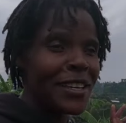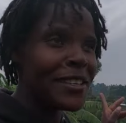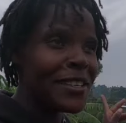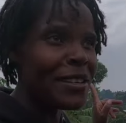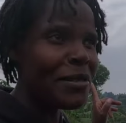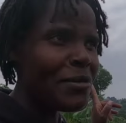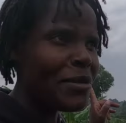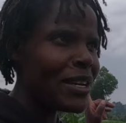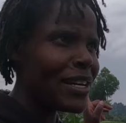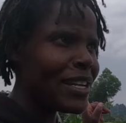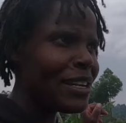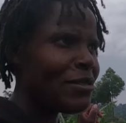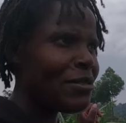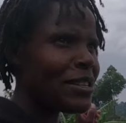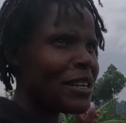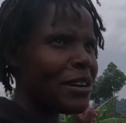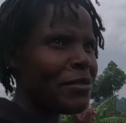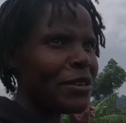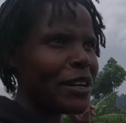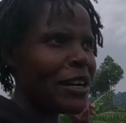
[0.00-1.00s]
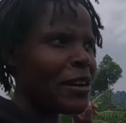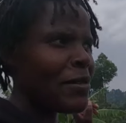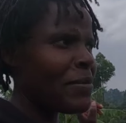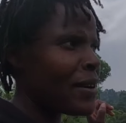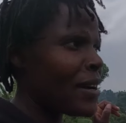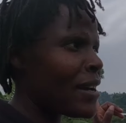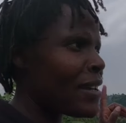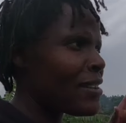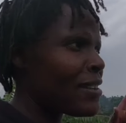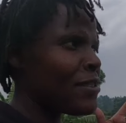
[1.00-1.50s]
Something new is coming up,
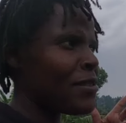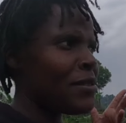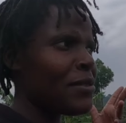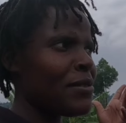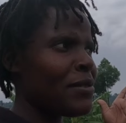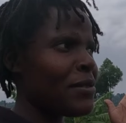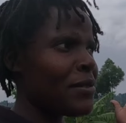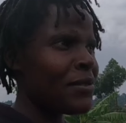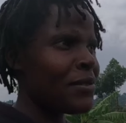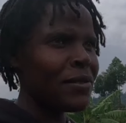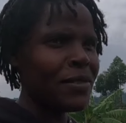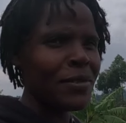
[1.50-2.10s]
guys, so